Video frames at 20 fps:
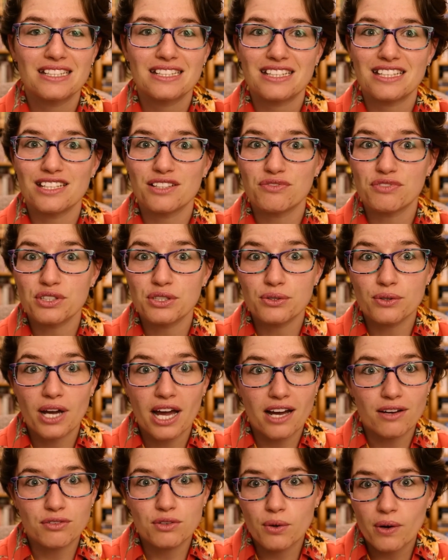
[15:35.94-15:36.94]
If you
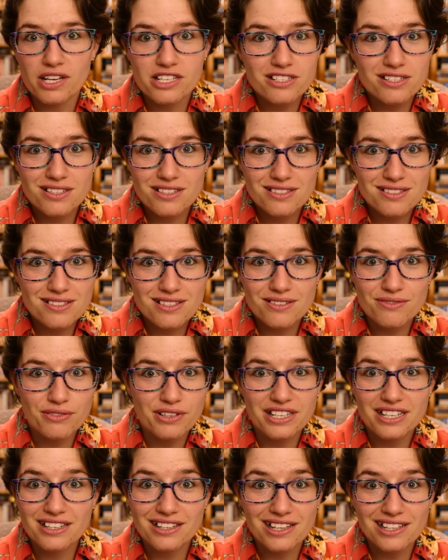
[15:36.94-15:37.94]
have questions, if
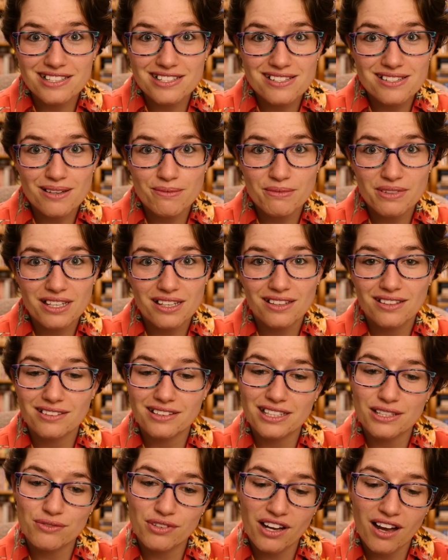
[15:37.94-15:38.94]
we didn't get to
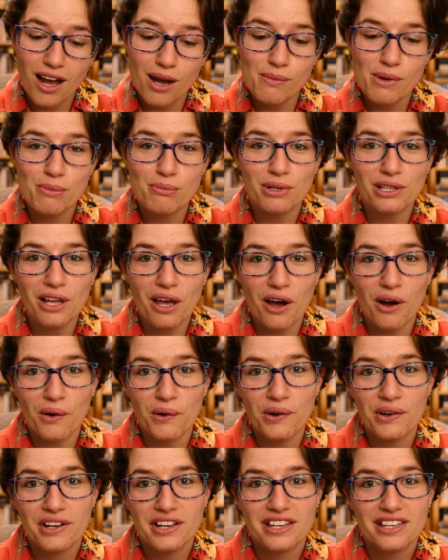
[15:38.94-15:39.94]
something, leave a comment
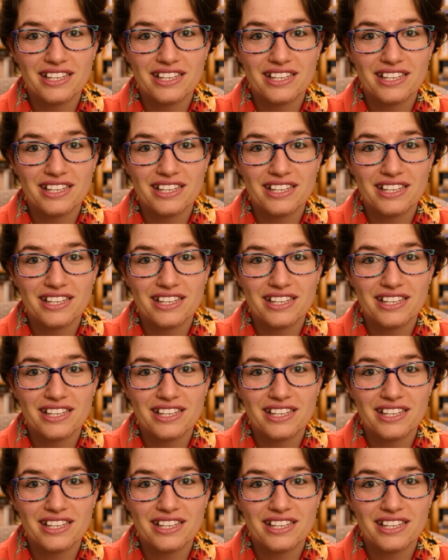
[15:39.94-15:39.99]
below.